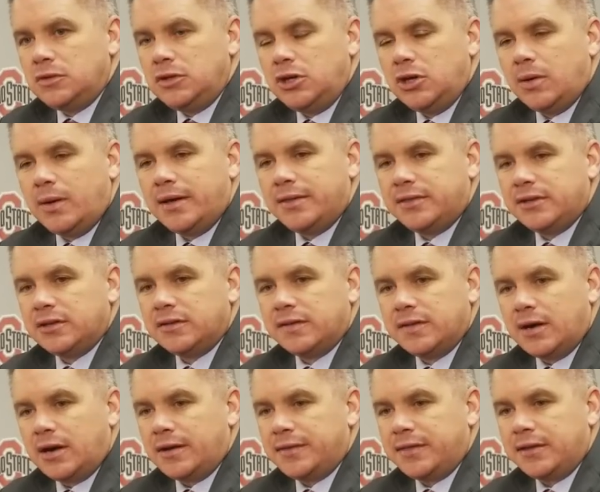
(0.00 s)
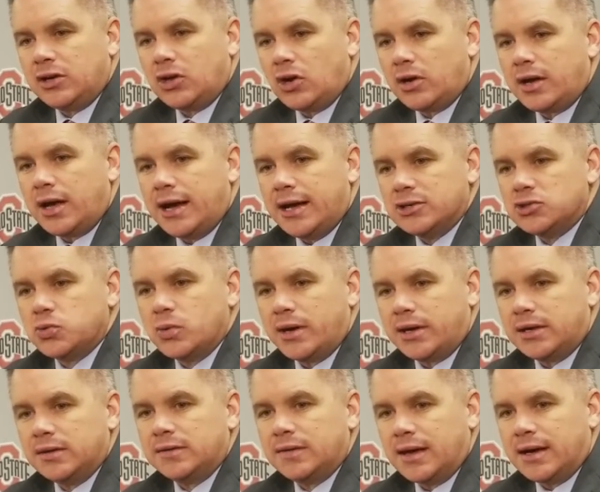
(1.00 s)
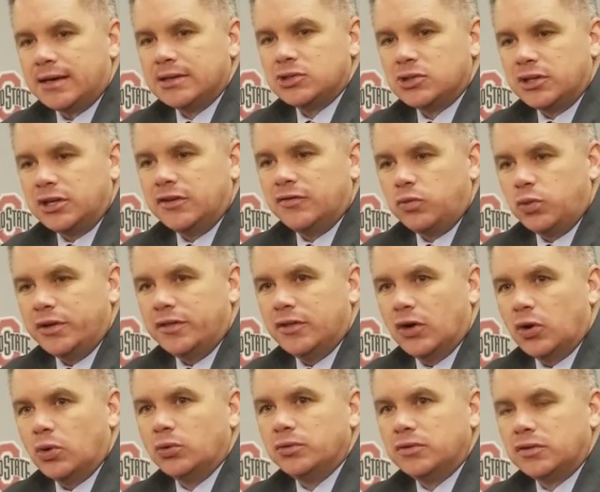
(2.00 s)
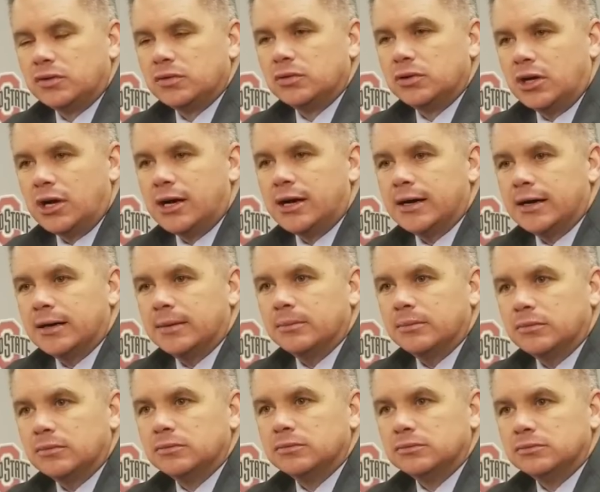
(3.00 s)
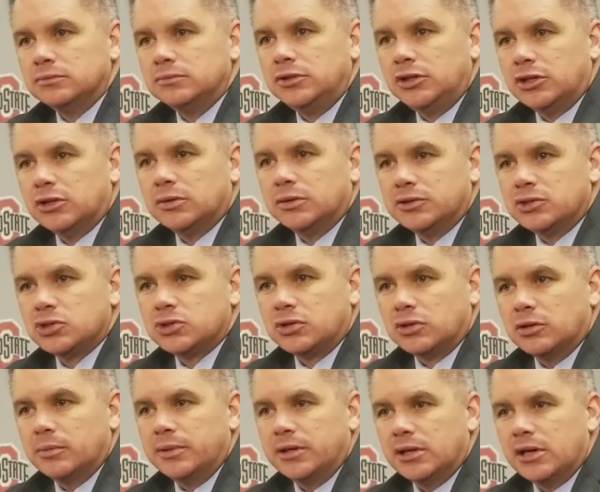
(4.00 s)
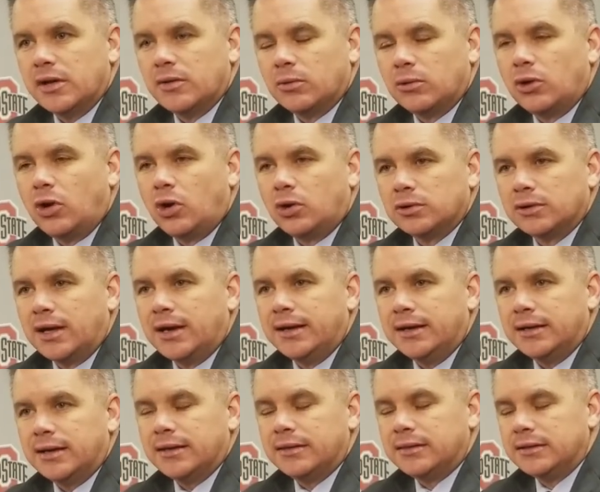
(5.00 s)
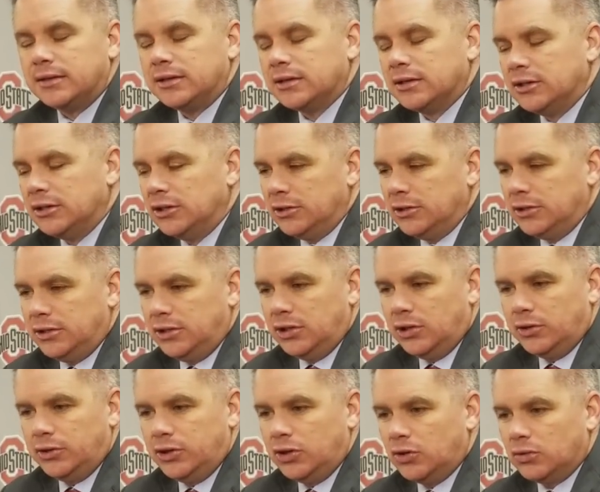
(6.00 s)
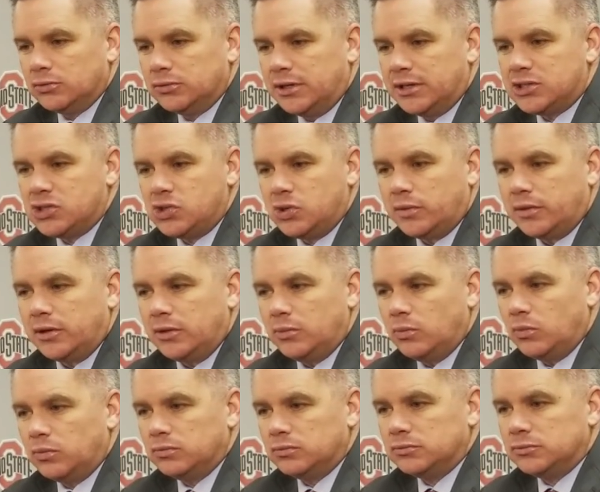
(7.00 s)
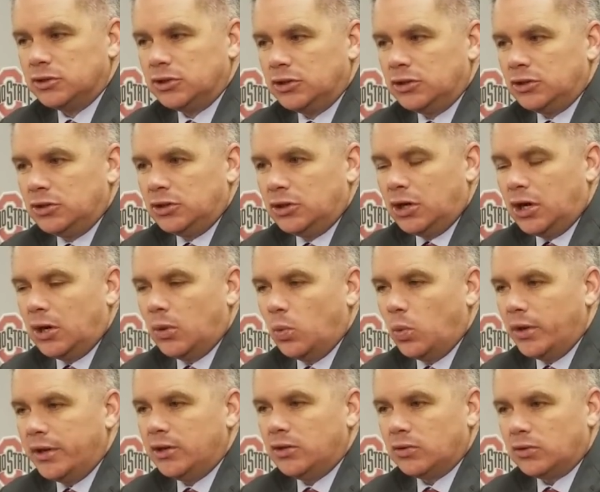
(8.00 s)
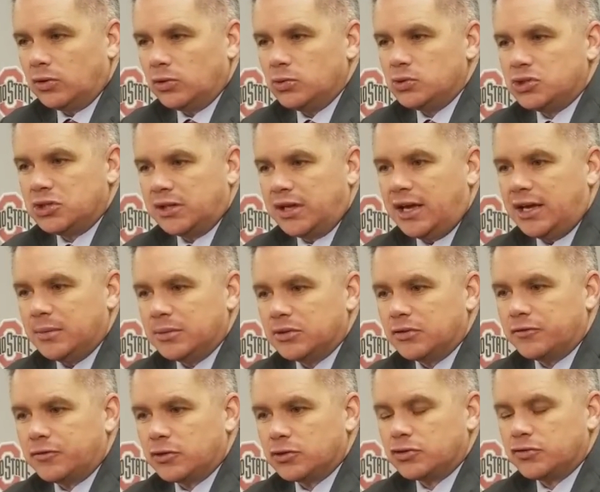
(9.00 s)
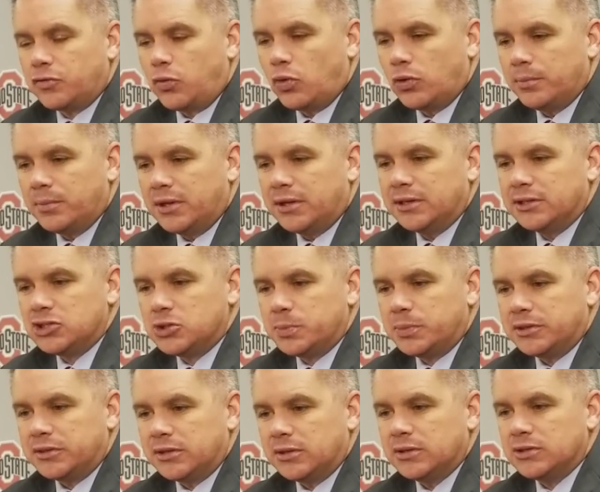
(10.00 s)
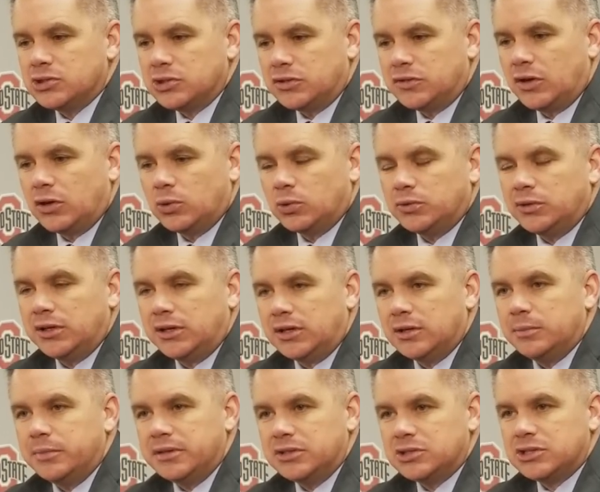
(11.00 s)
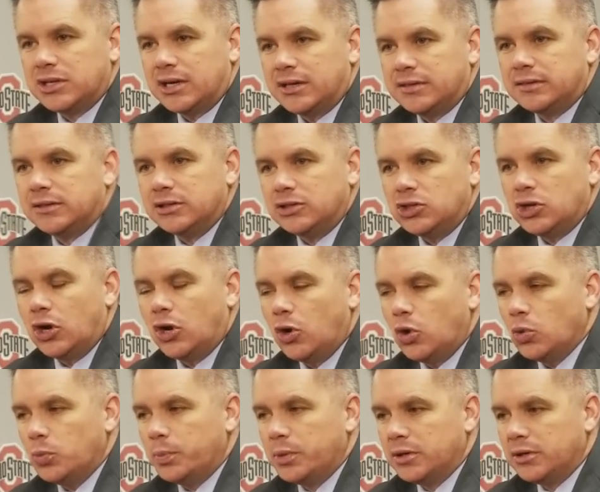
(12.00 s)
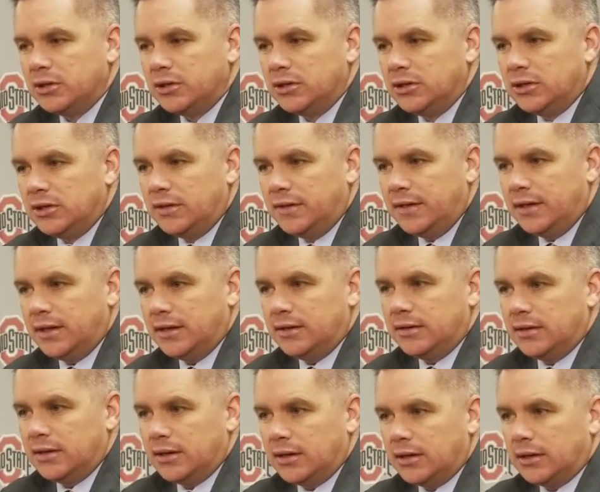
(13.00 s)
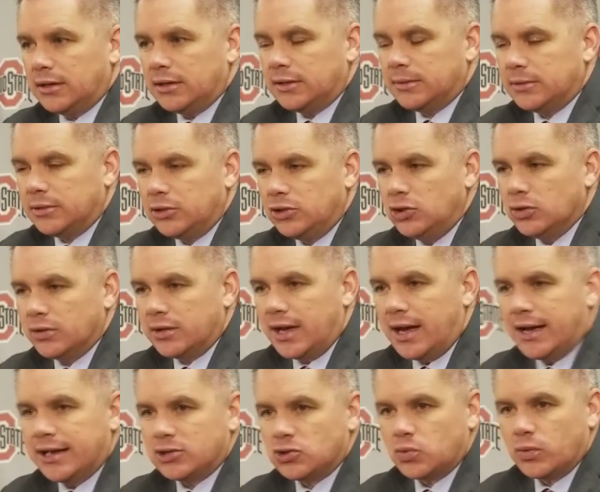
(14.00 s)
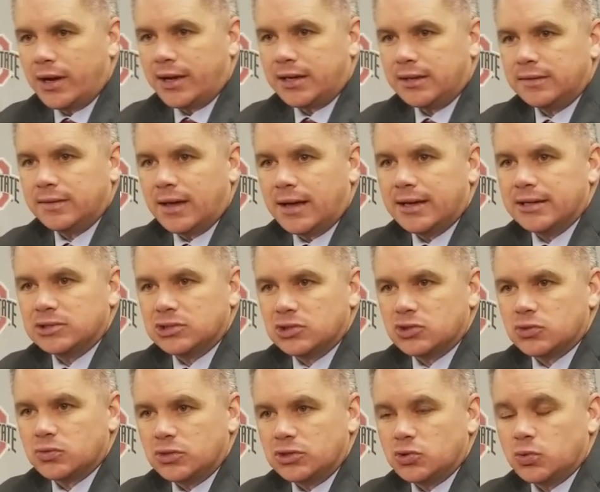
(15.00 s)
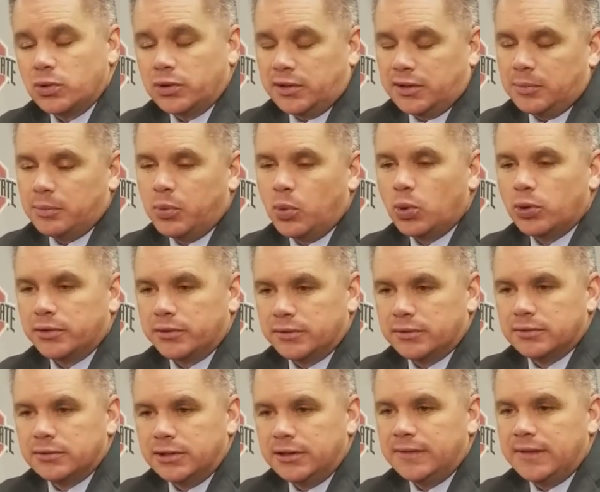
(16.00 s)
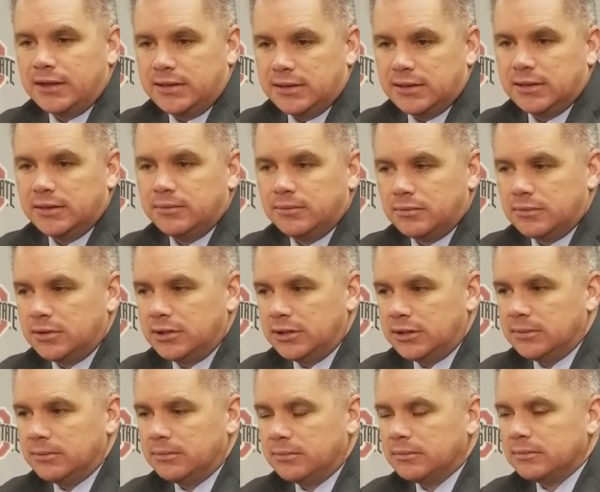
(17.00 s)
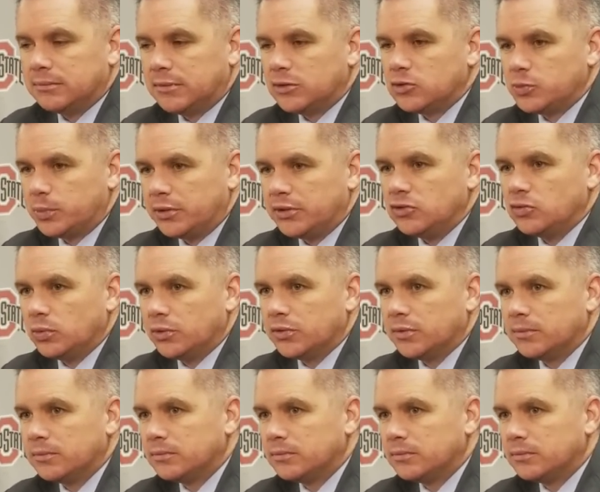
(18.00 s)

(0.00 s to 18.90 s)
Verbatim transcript: You know, I think that I think our guys recognize that if we don't, um, you know, it's going to be another long night. I think, you know, you don't necessarily uh, win or lose the game in the first four minutes, but there is a tone that can be set that you hope that uh, your guys recognize is, is really important, and they did, and I was pleased with